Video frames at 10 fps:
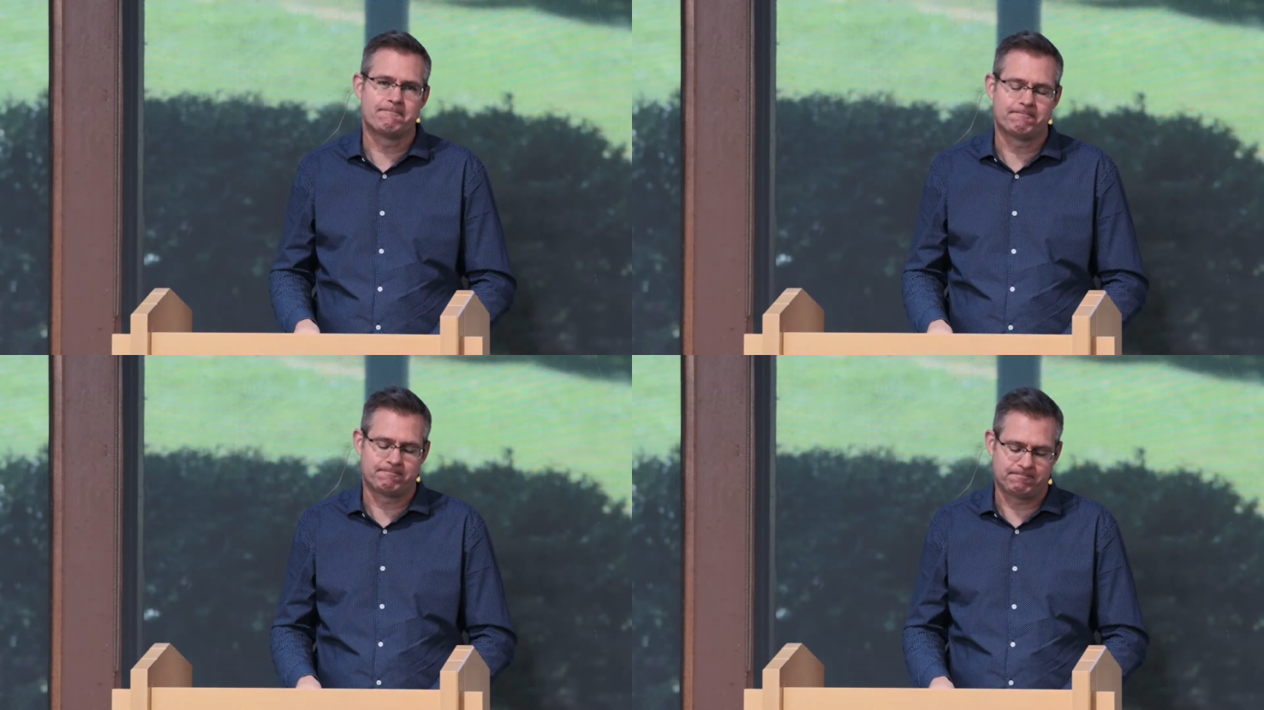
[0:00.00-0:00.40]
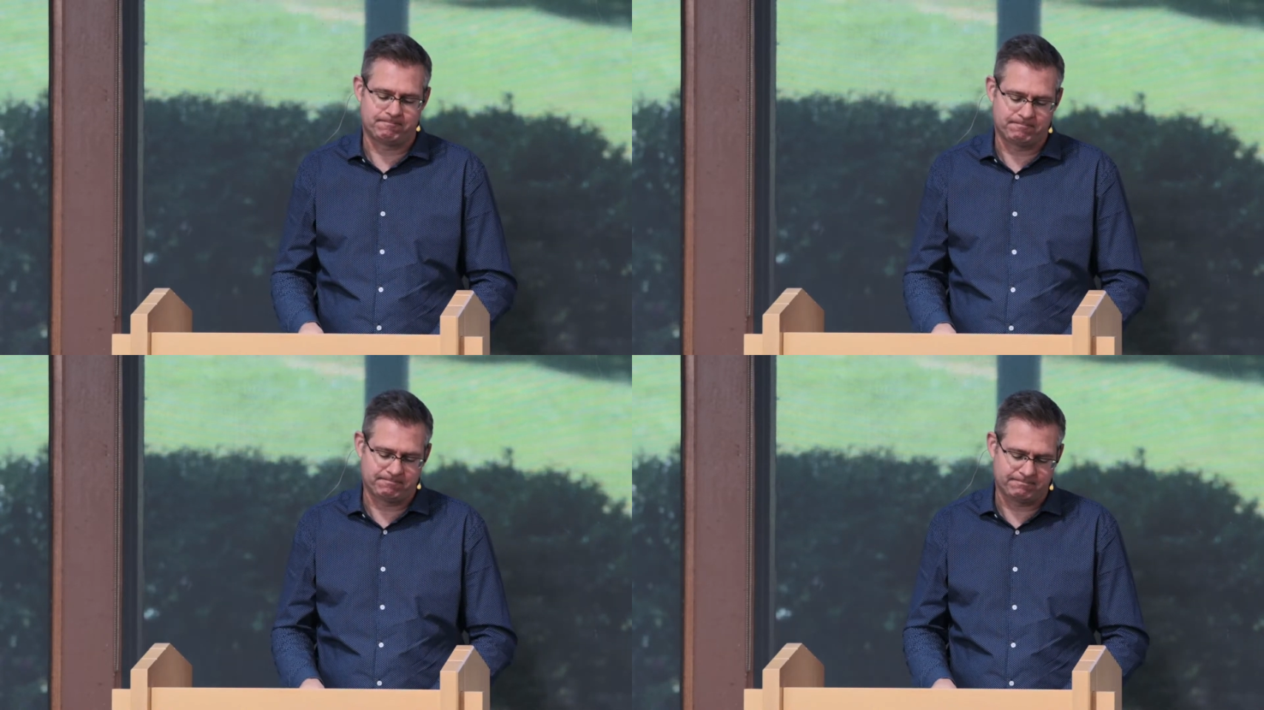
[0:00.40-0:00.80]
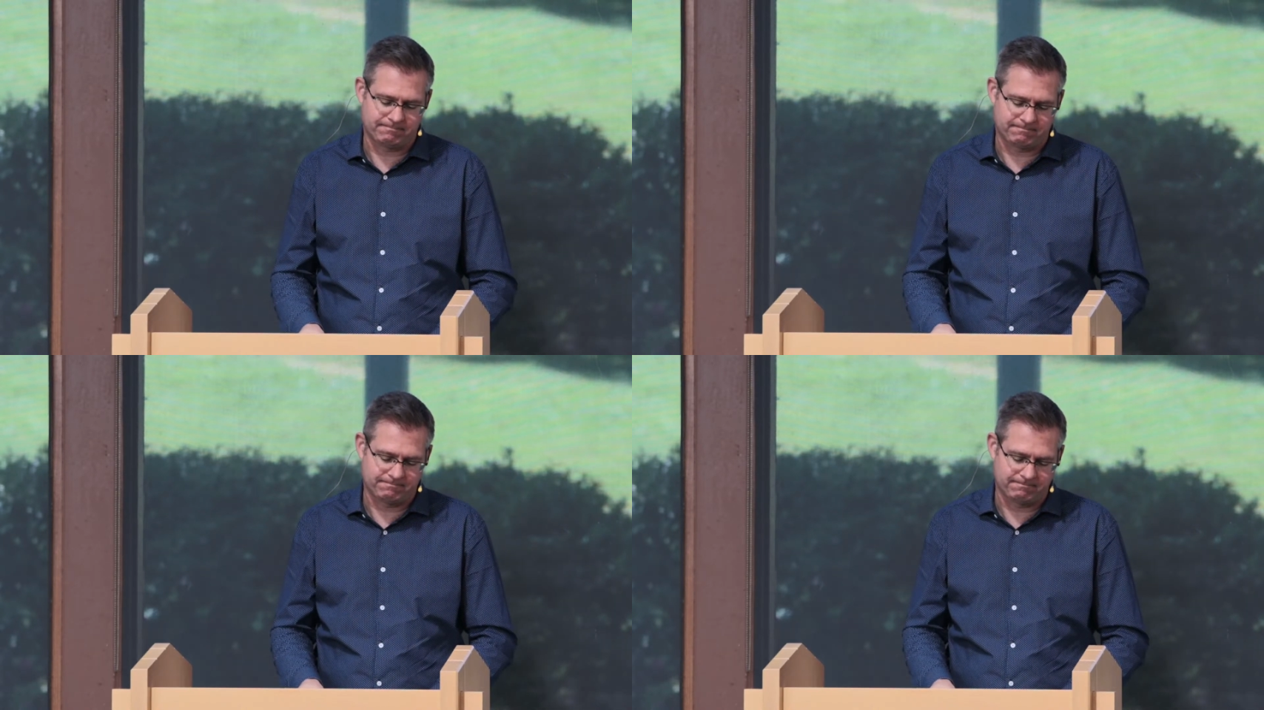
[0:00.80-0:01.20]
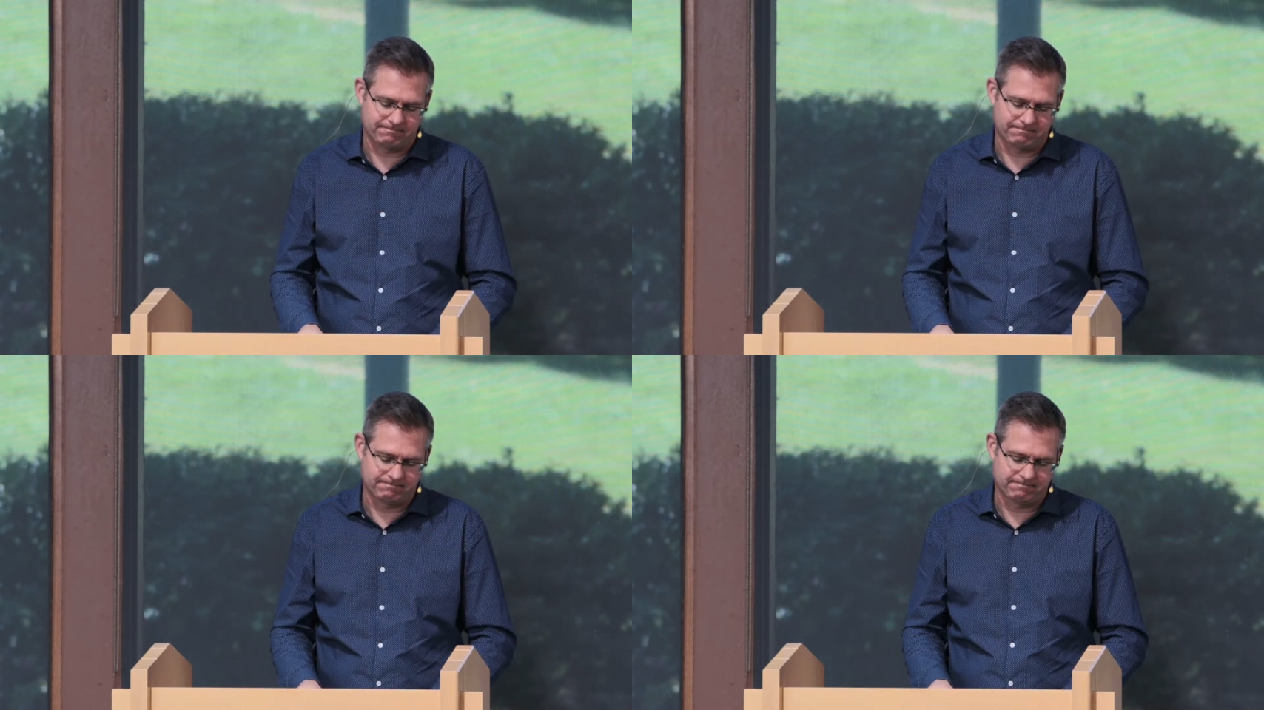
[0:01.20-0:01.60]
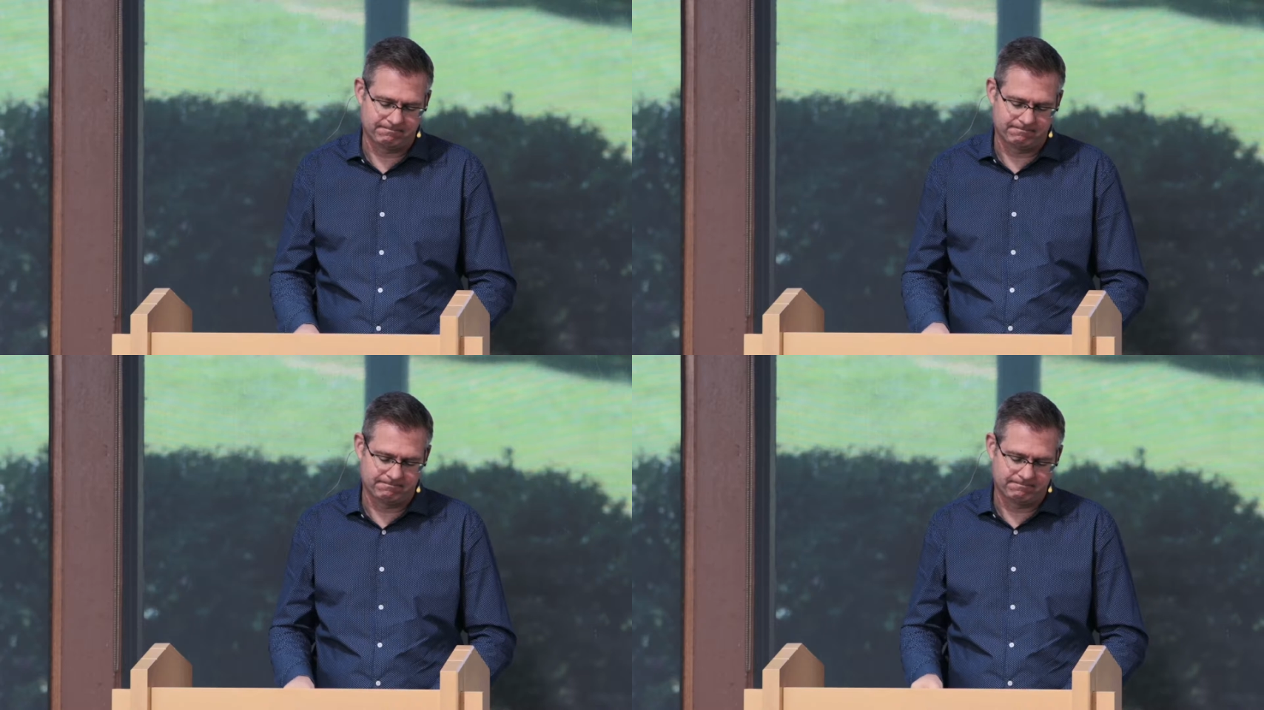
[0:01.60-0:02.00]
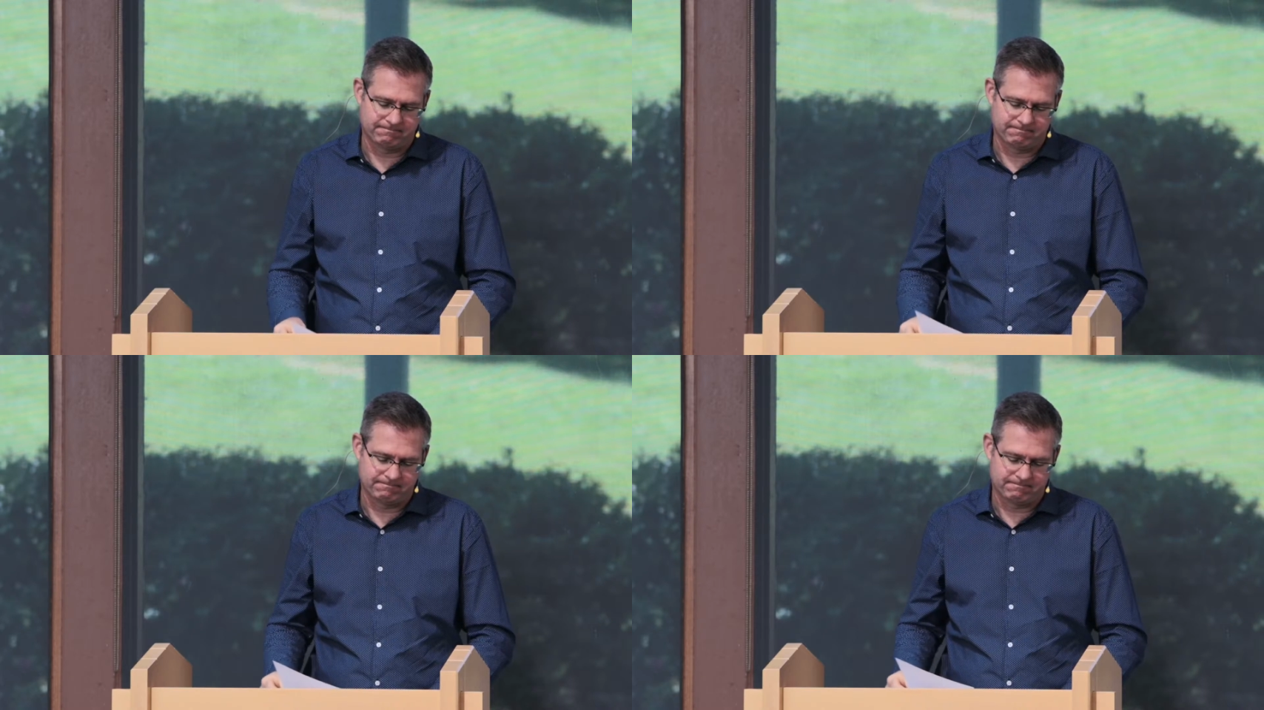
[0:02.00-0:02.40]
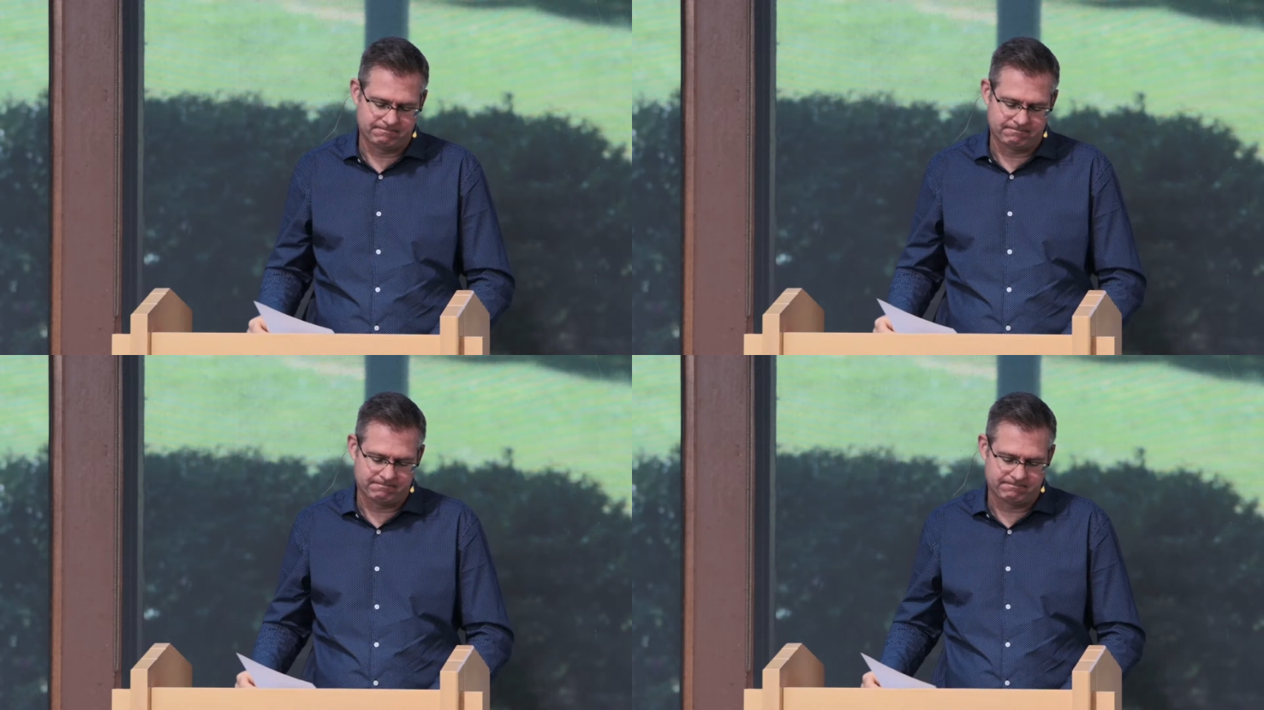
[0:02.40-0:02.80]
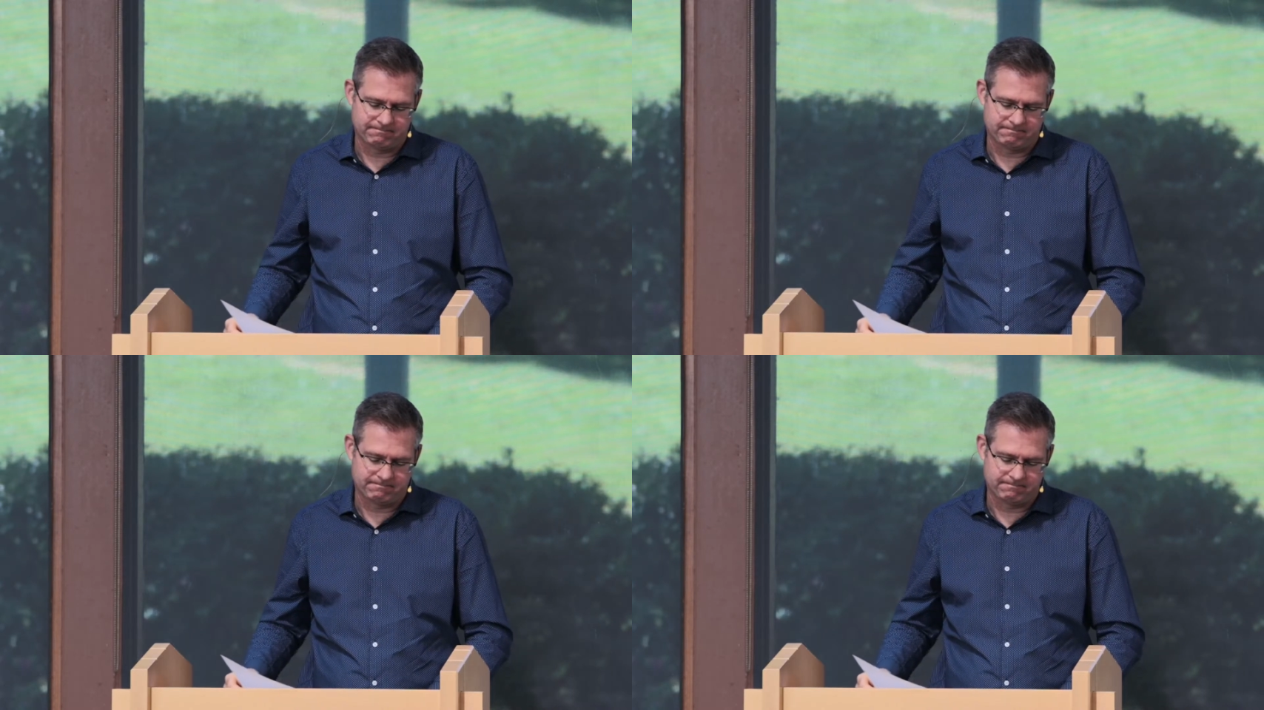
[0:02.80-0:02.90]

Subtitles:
[no speech]